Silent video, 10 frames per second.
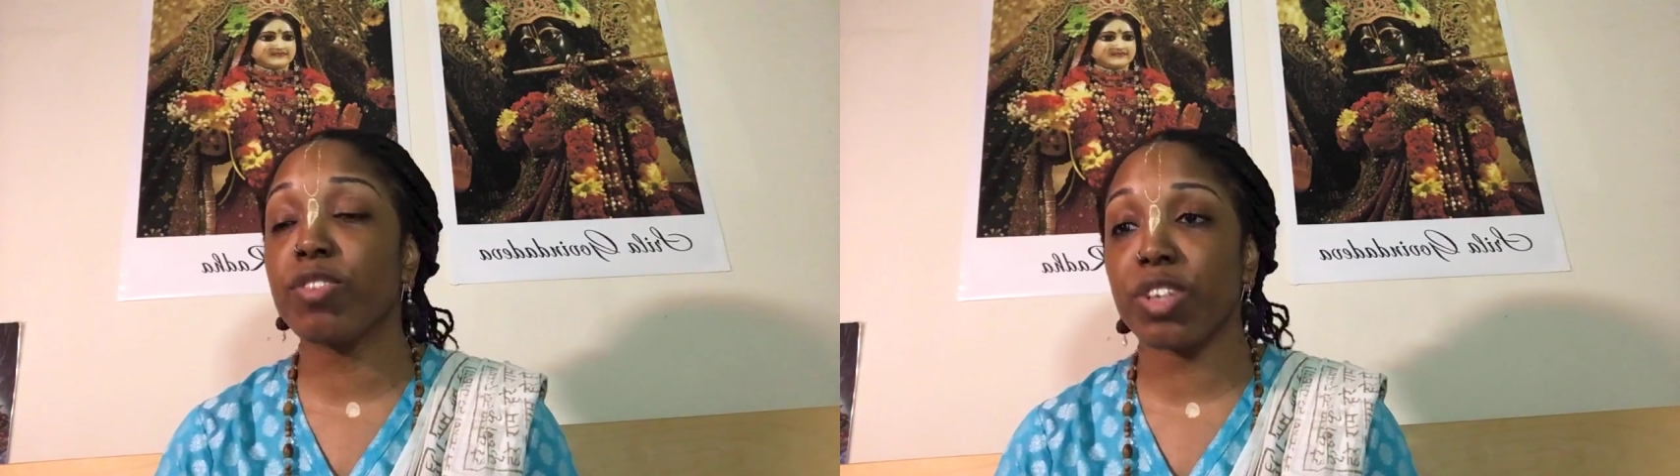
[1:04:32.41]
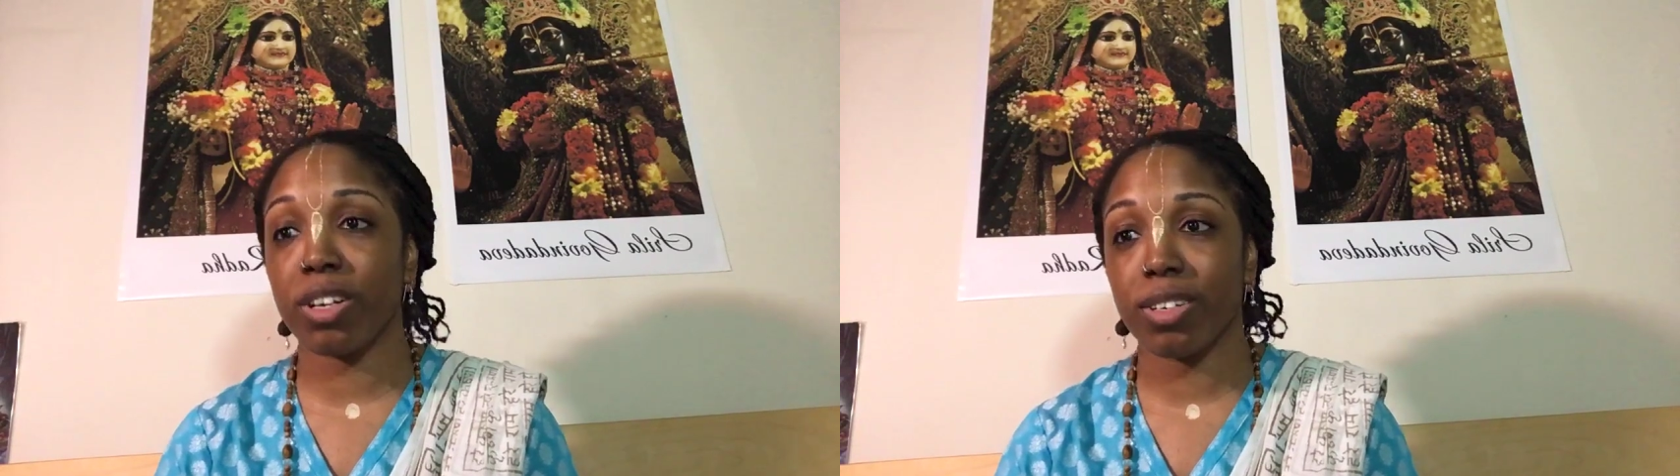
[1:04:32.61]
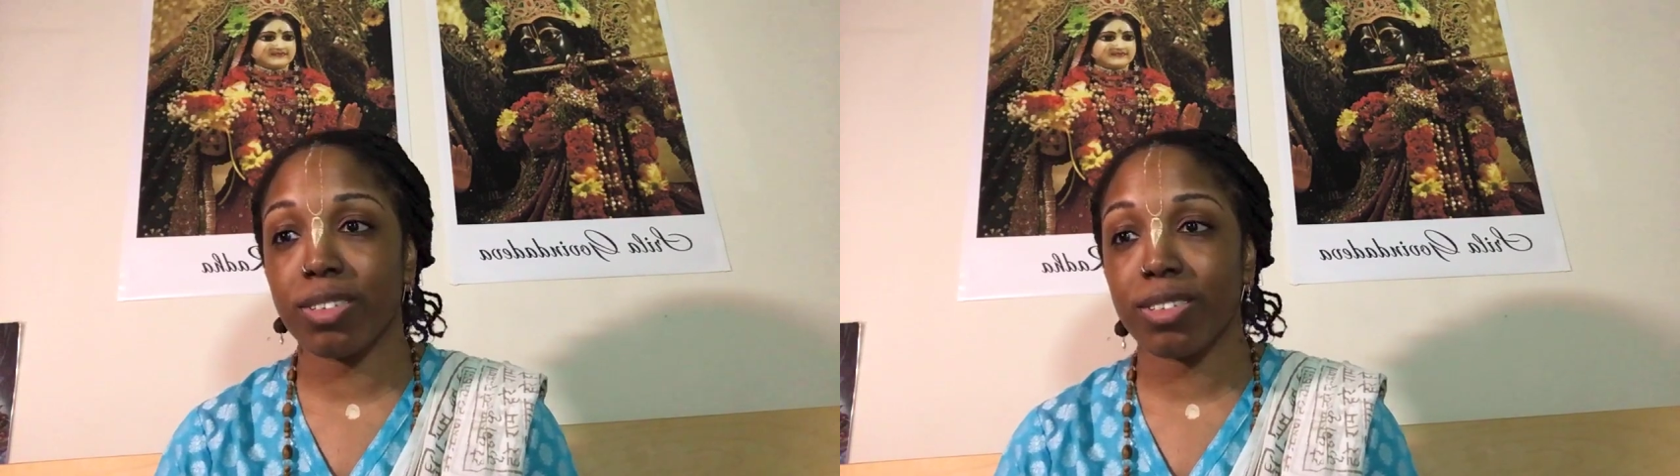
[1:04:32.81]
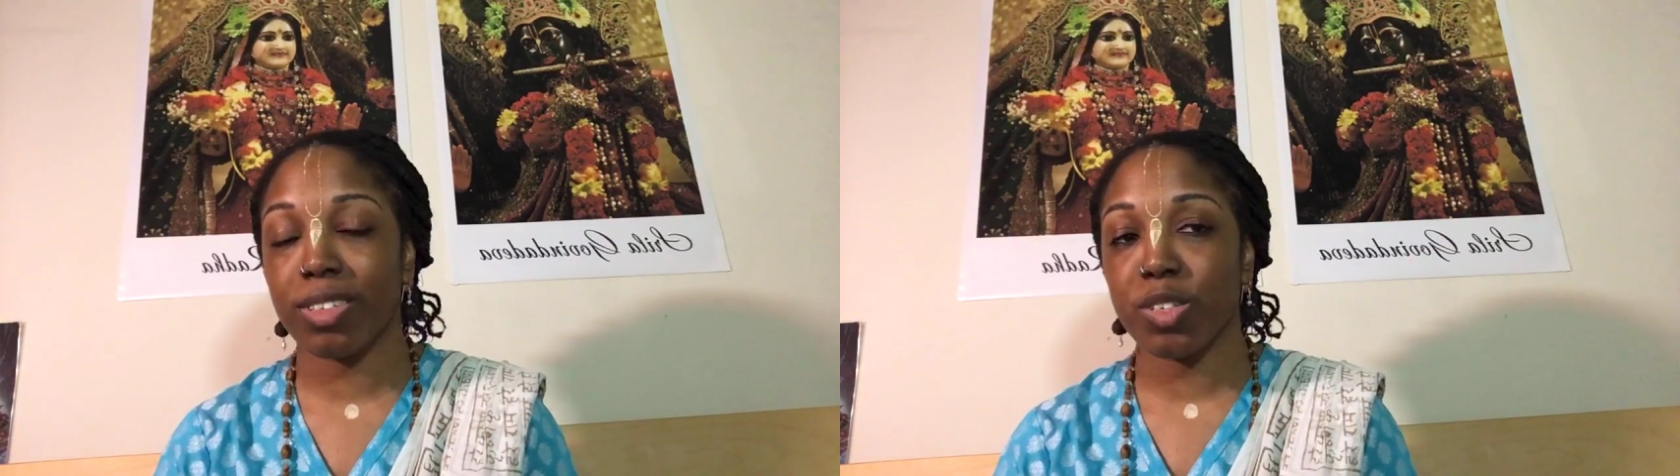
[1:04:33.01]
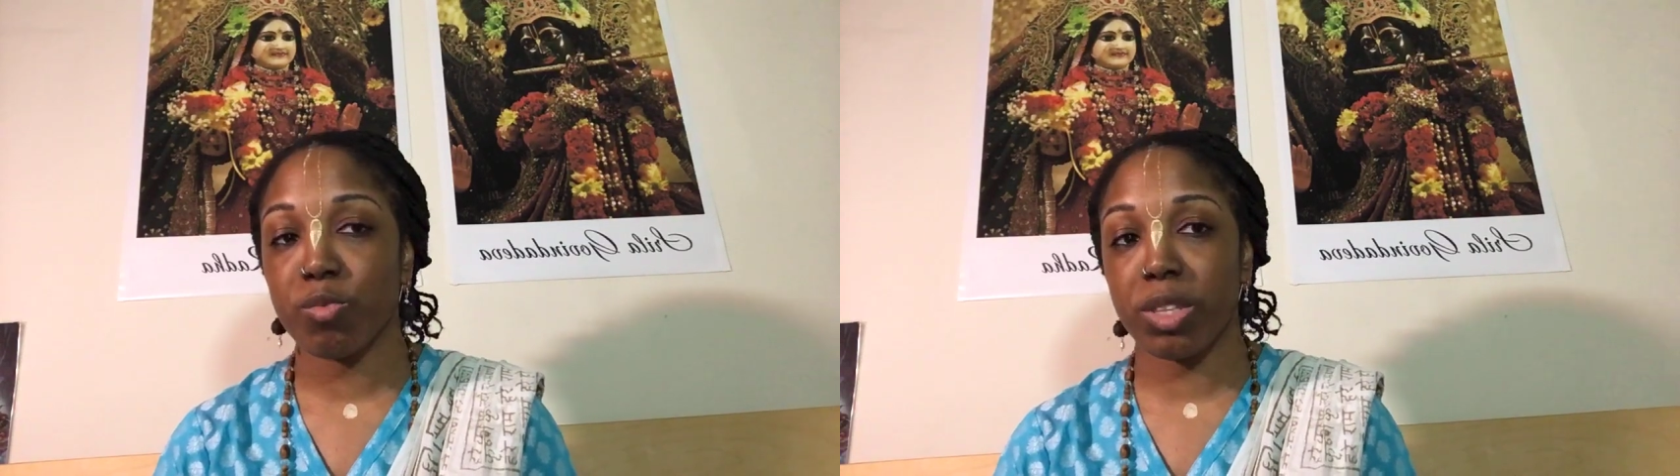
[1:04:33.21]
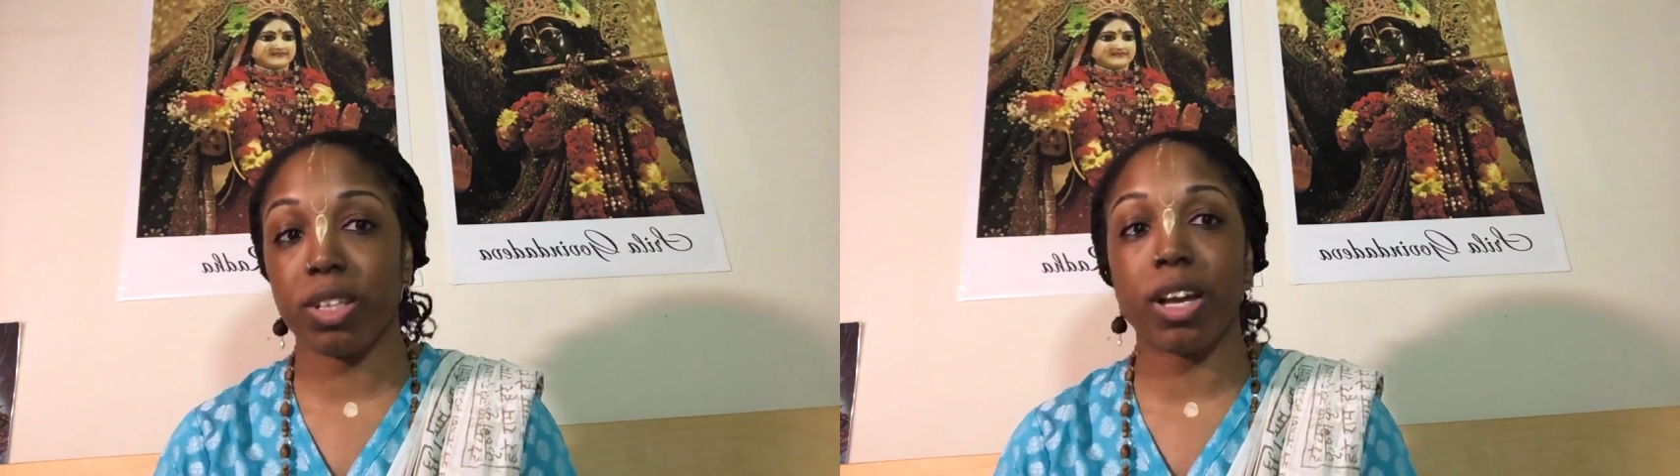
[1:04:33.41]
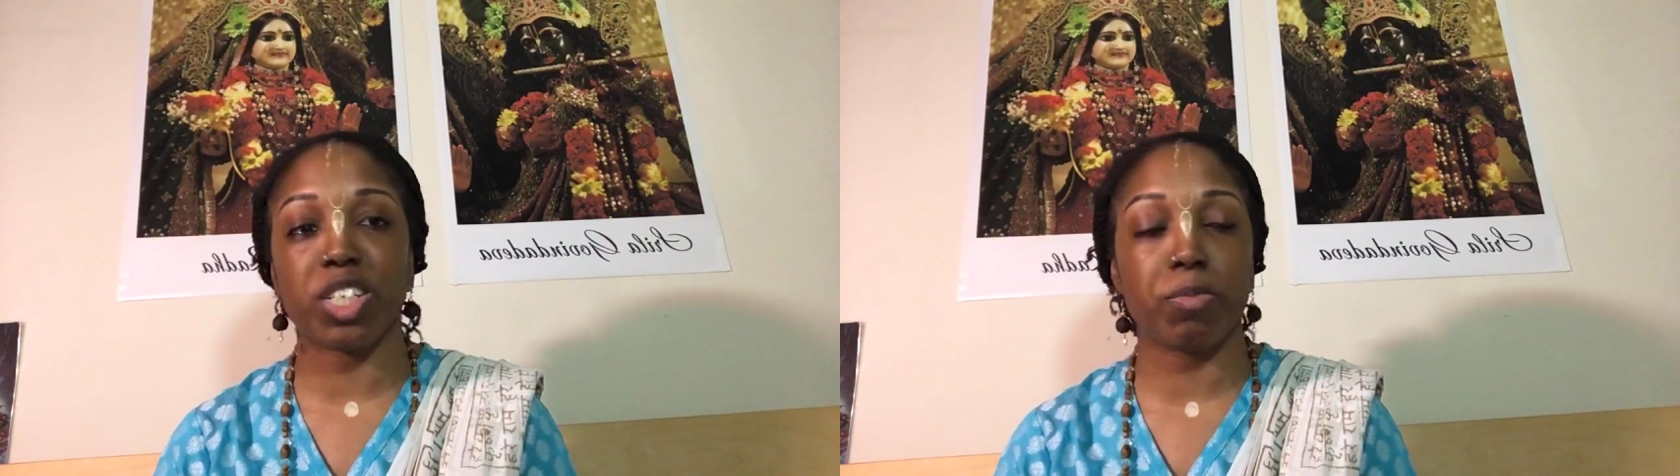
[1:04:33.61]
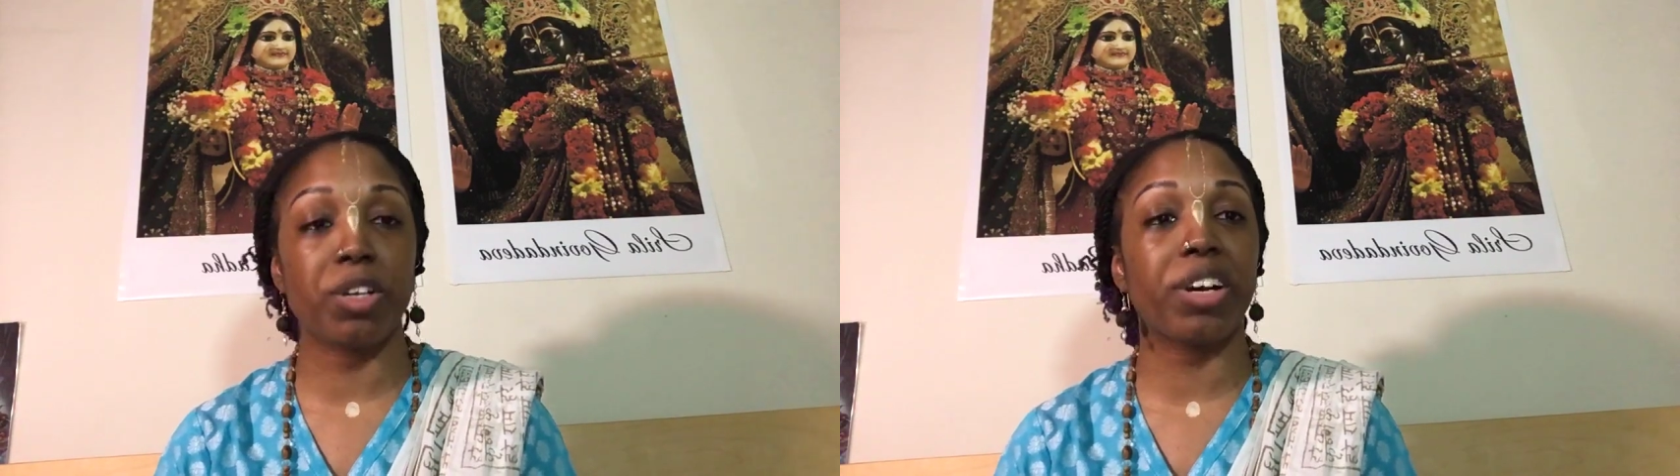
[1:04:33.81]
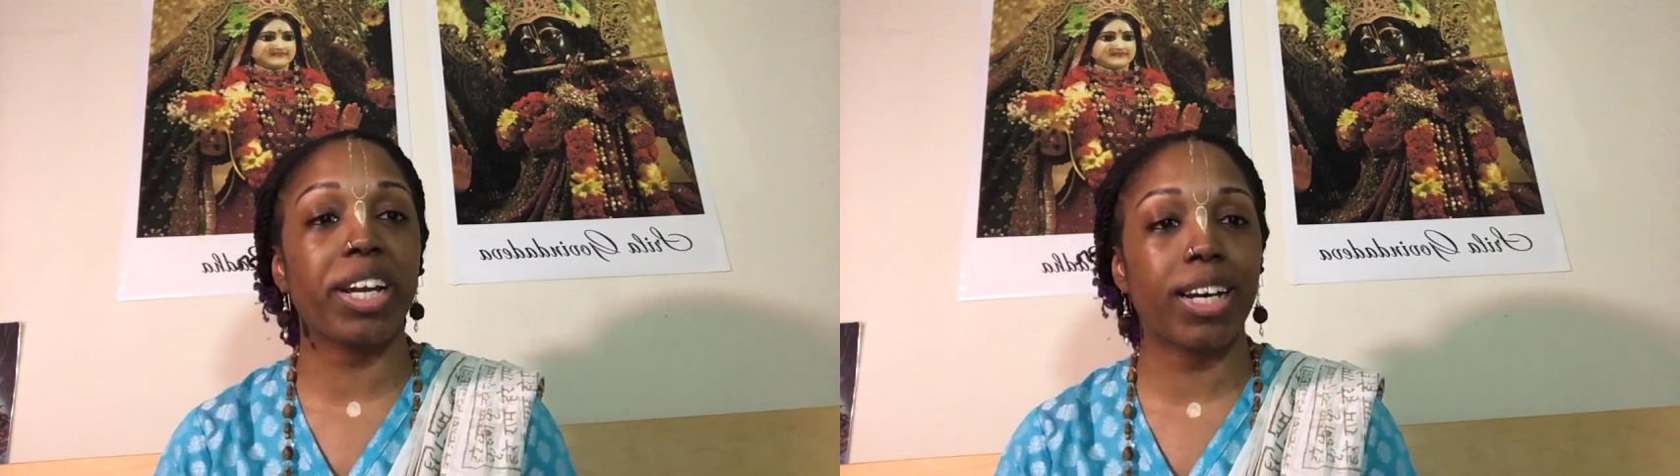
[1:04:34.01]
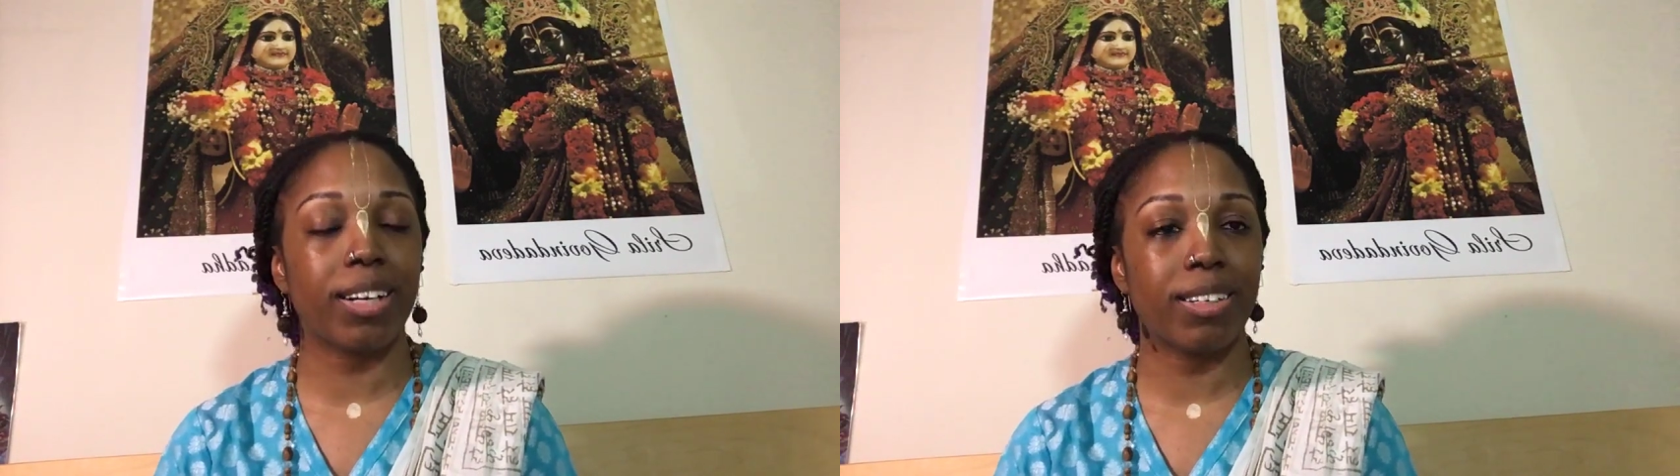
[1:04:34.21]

her with the Lakshman Rekha.